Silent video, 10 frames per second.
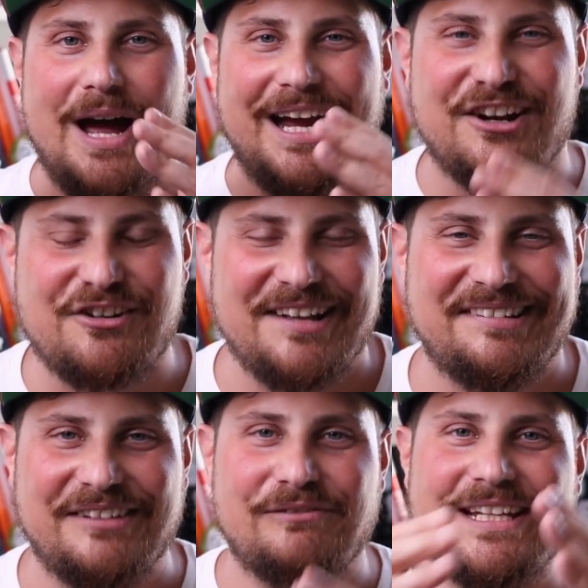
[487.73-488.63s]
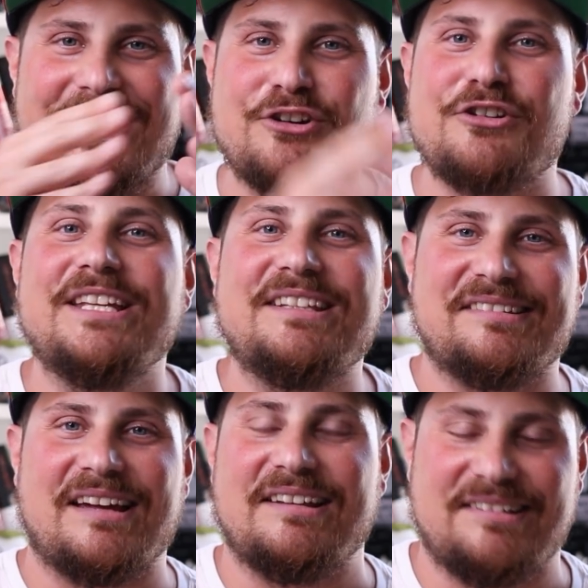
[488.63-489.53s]
aggressively
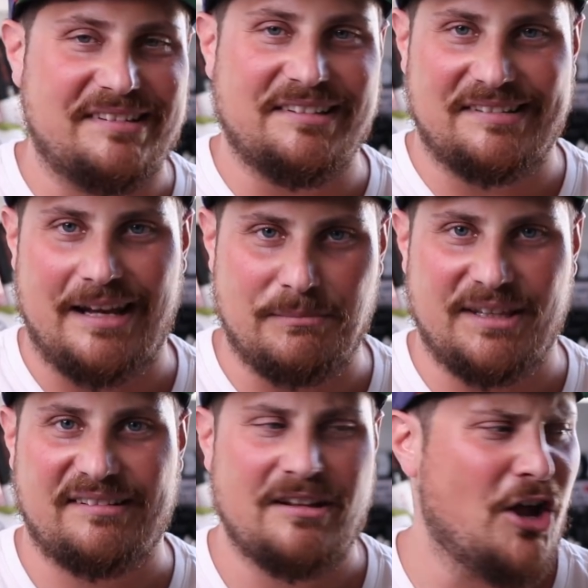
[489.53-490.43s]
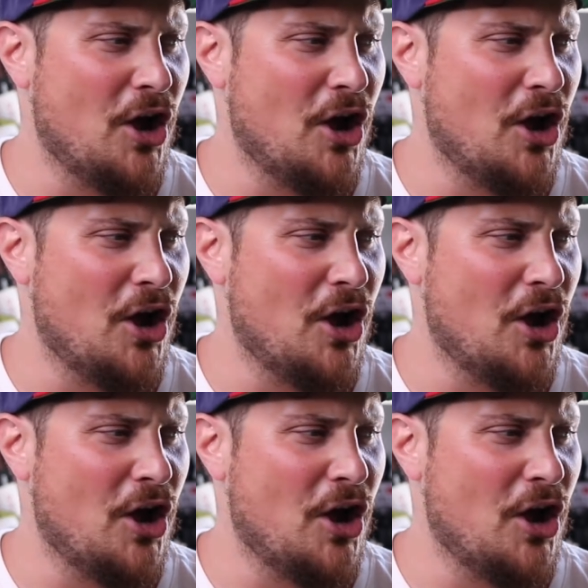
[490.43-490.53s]
criticize these lemons.